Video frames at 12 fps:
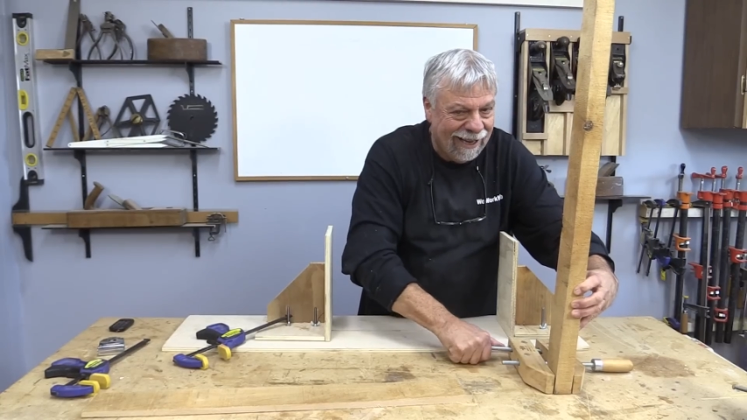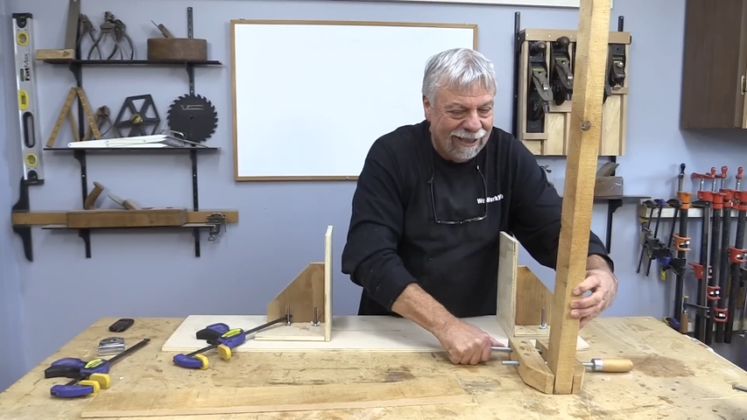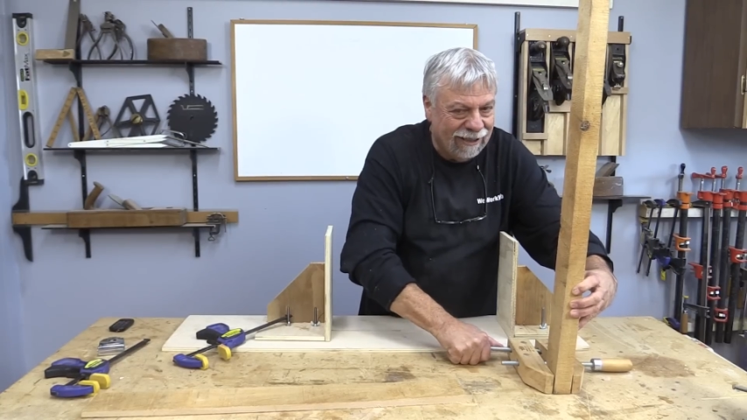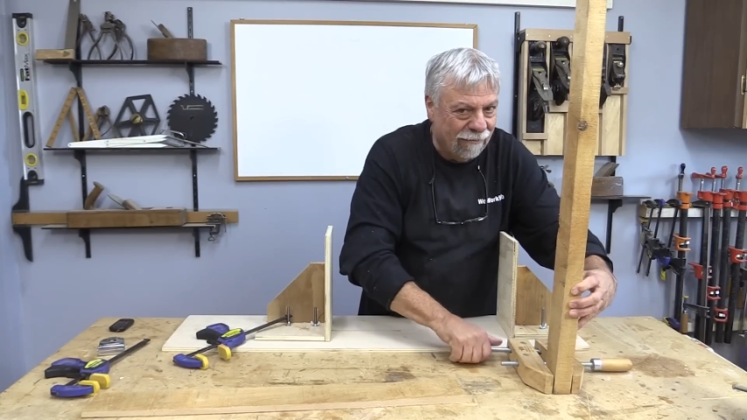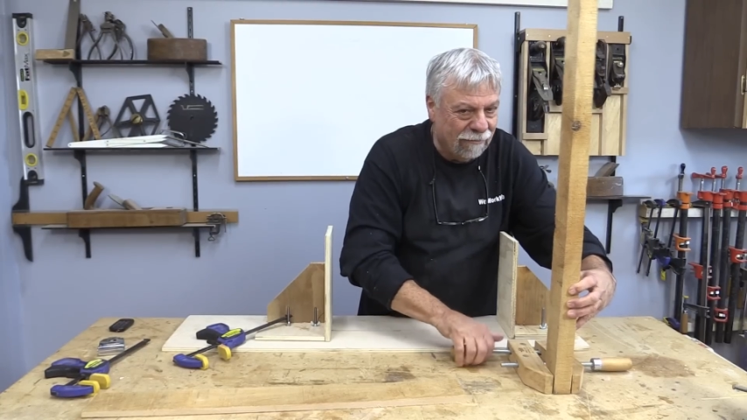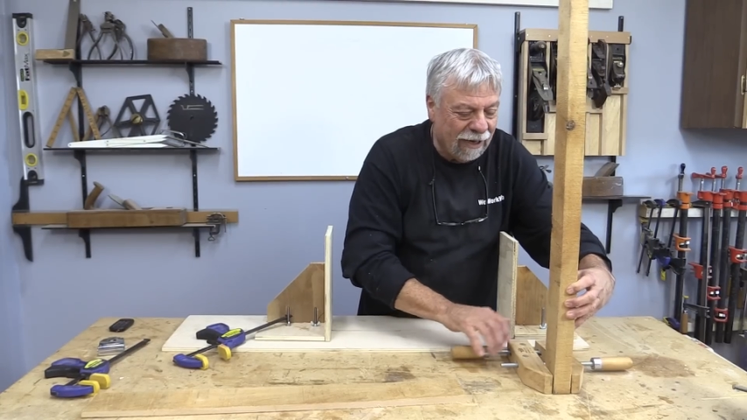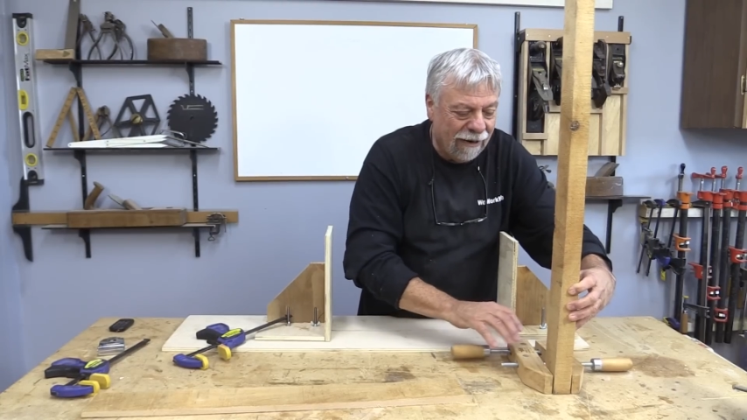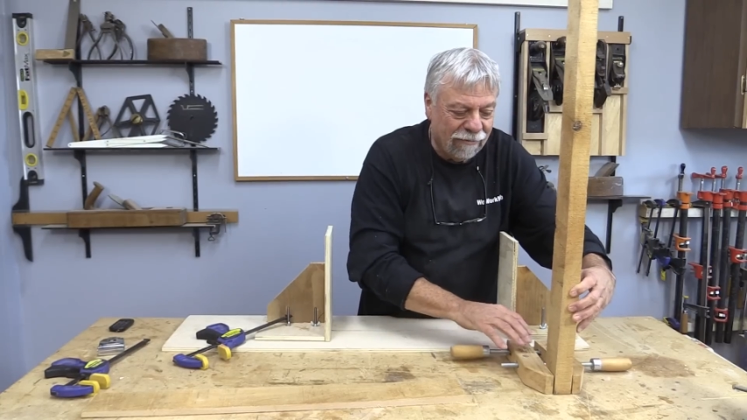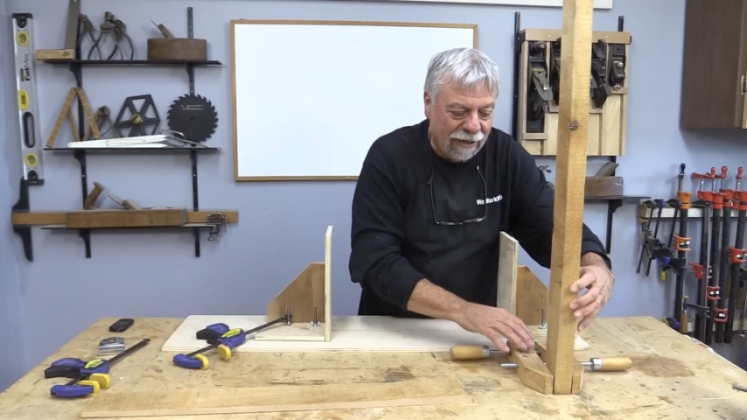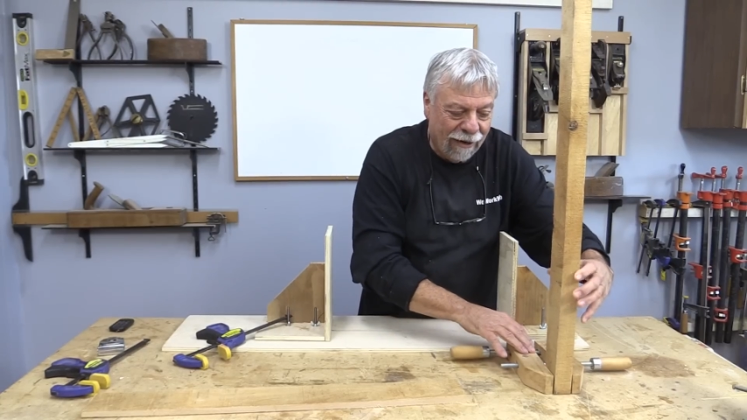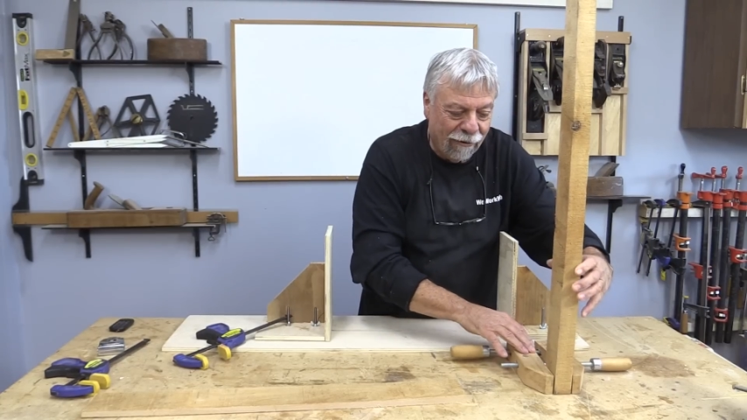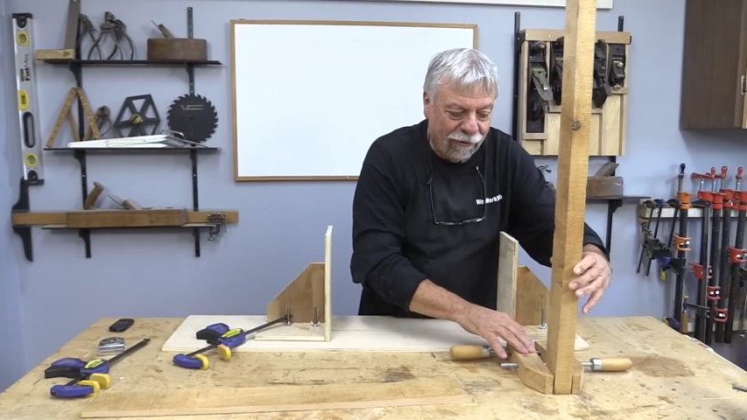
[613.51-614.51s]
sometimes
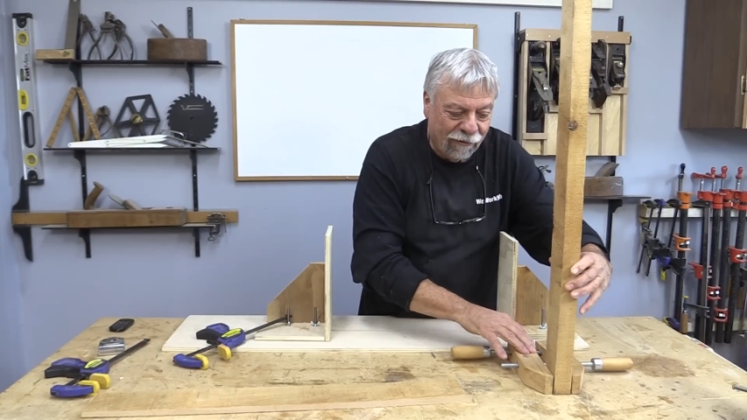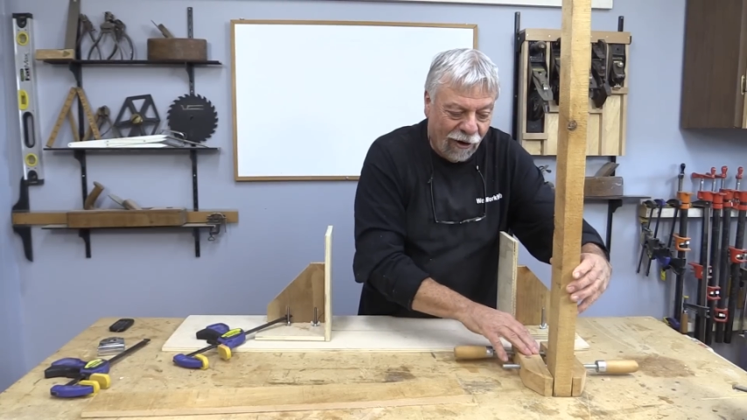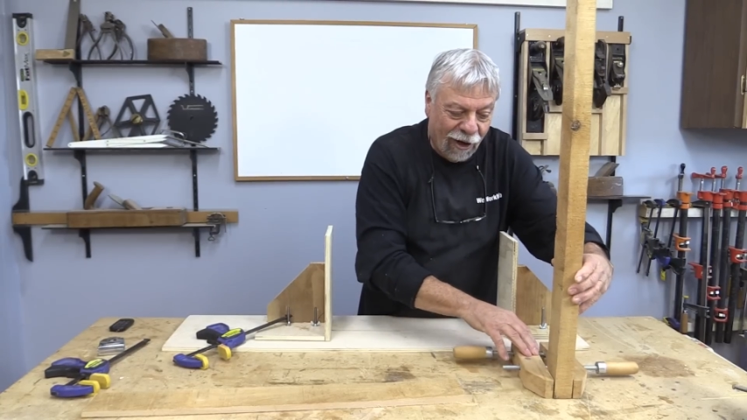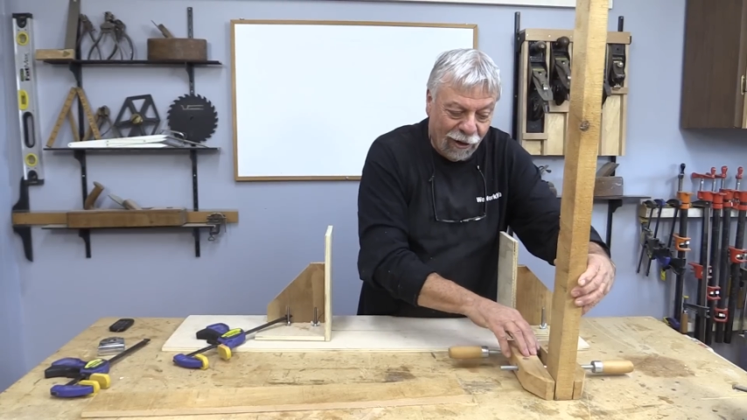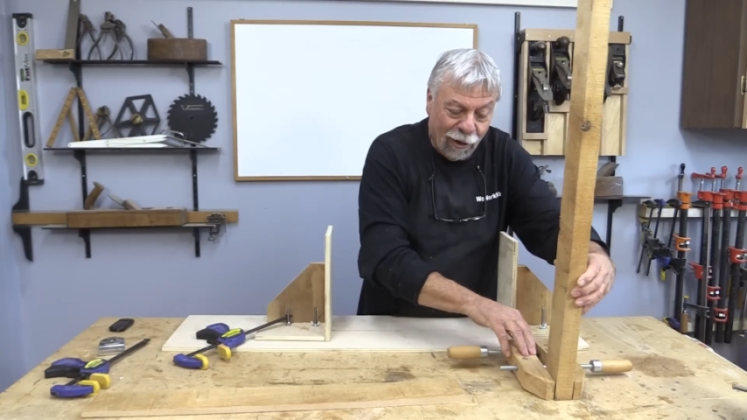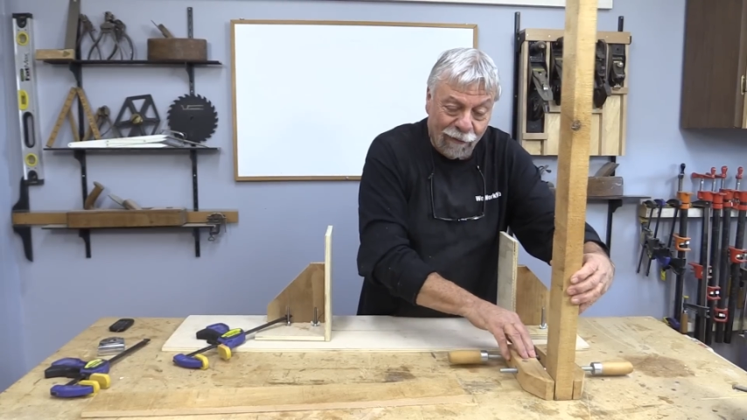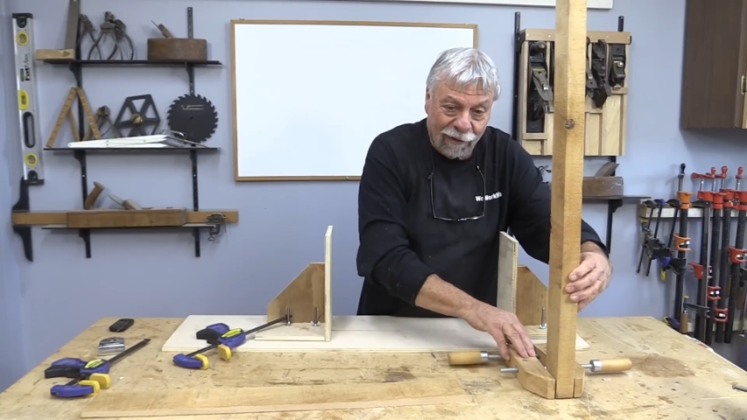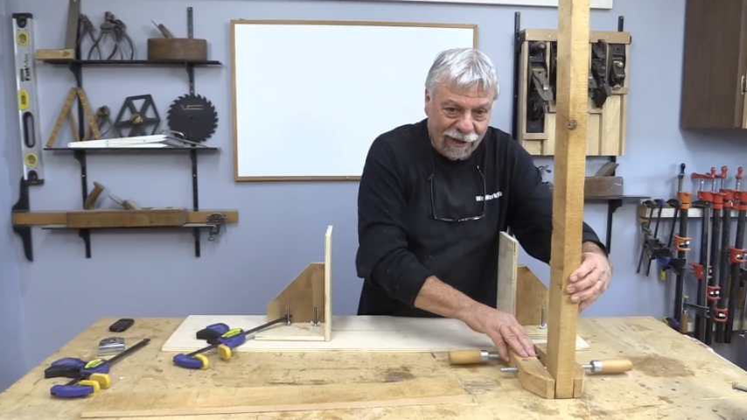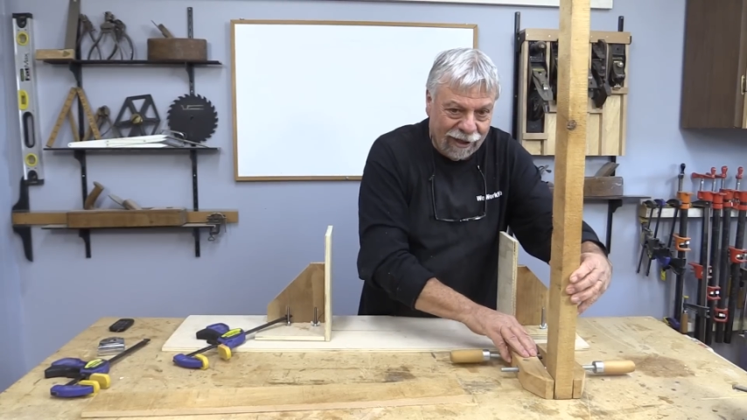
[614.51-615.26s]
they would fall over